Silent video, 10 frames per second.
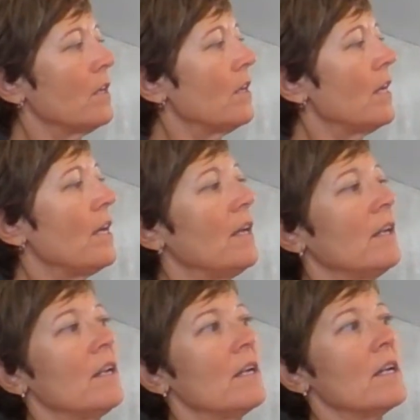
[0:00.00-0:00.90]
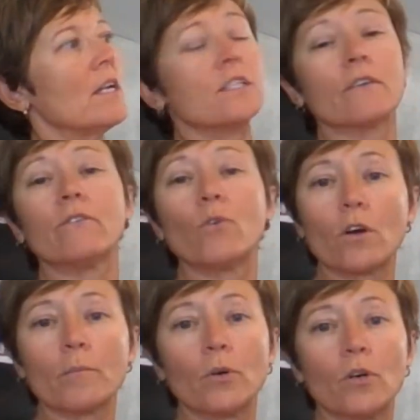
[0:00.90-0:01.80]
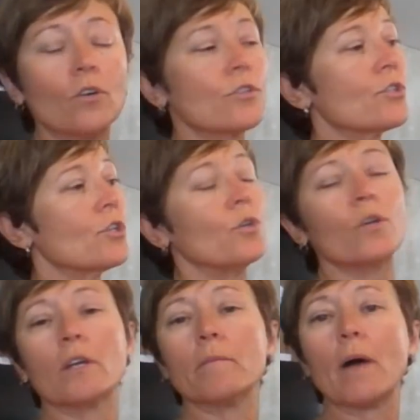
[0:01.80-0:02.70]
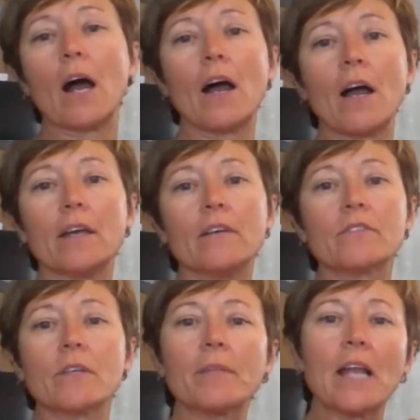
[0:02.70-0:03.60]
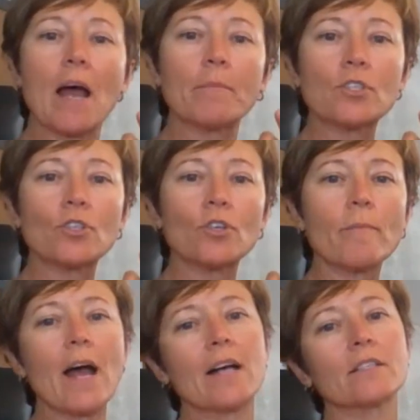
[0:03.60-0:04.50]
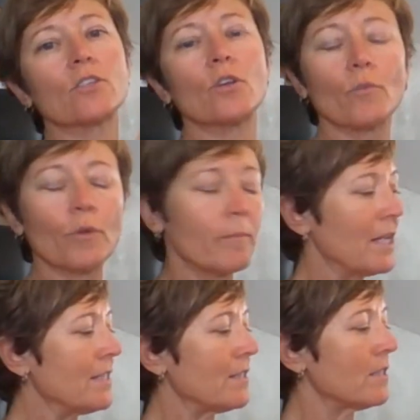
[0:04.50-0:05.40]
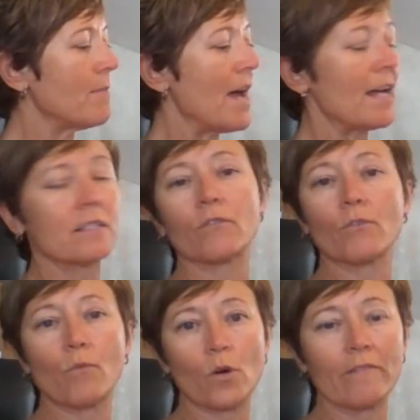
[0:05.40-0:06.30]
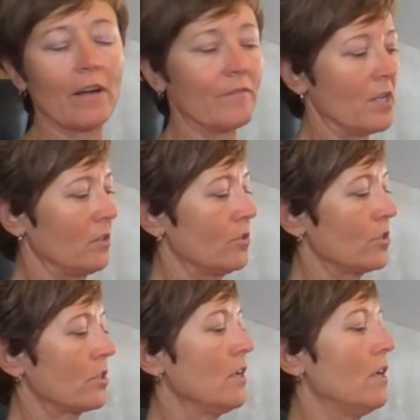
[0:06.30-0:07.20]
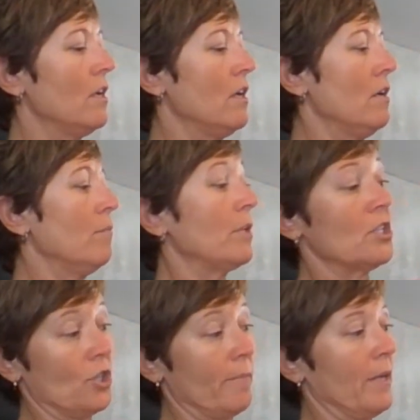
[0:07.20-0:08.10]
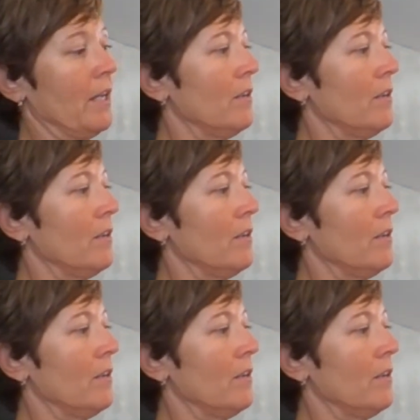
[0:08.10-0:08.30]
It is affordable. So you can buy, if something happens to your mask, you can replace this mask for $45 plus shipping.